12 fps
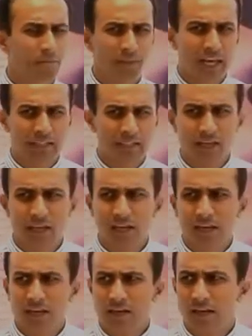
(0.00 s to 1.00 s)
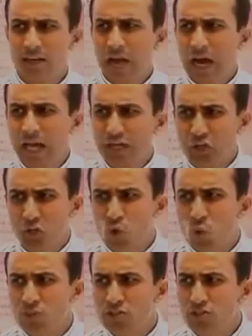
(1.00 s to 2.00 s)
That day, I know
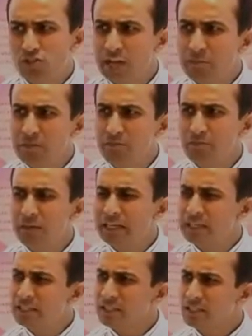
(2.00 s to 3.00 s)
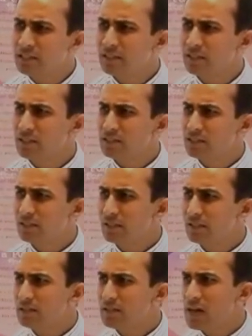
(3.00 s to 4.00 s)
what Simon felt.
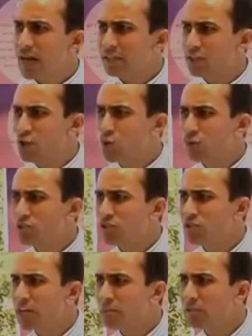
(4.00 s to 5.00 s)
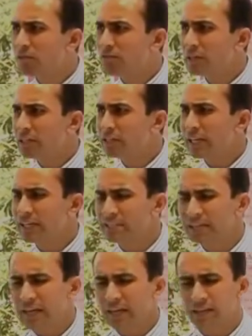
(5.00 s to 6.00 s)
I know what Simon felt that
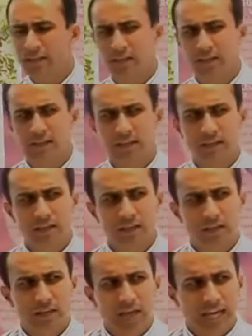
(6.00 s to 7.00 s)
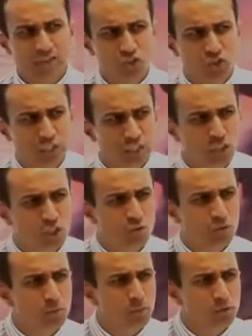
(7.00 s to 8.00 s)
day. As Jesus
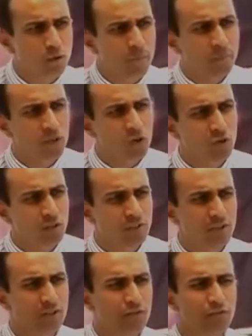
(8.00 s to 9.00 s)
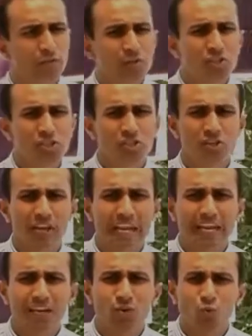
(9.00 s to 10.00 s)
was put on the cross and the first
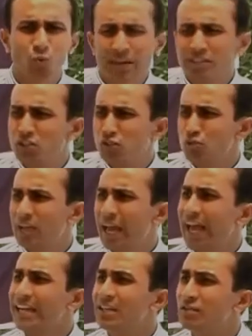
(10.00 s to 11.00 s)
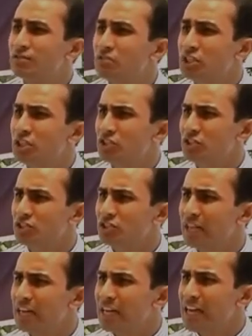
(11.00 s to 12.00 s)
nail went through the hand of Jesus,
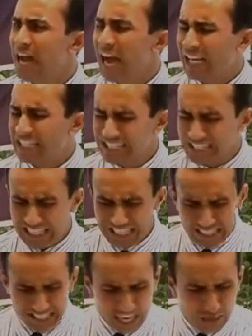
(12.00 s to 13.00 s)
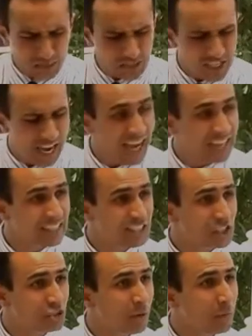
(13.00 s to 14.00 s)
I see Simon's hand
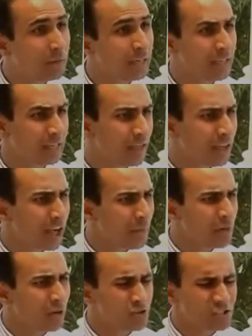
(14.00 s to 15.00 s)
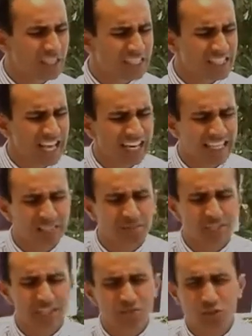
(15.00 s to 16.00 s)
trembling because he's telling
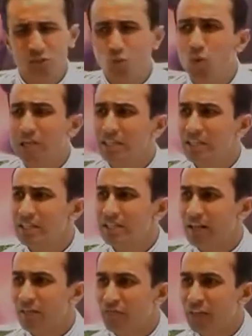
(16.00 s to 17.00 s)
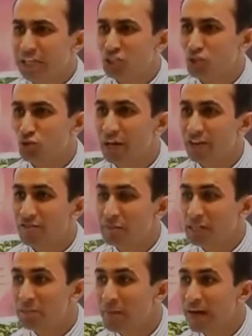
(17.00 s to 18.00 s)
himself, you know what? That should have
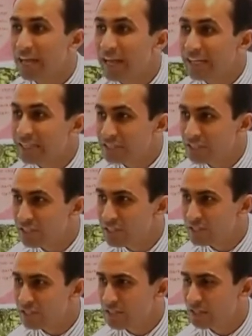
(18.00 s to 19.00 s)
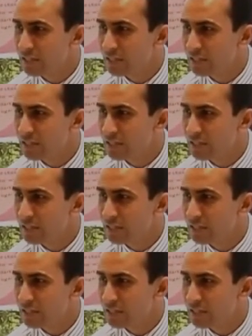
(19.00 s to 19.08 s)
been my hands.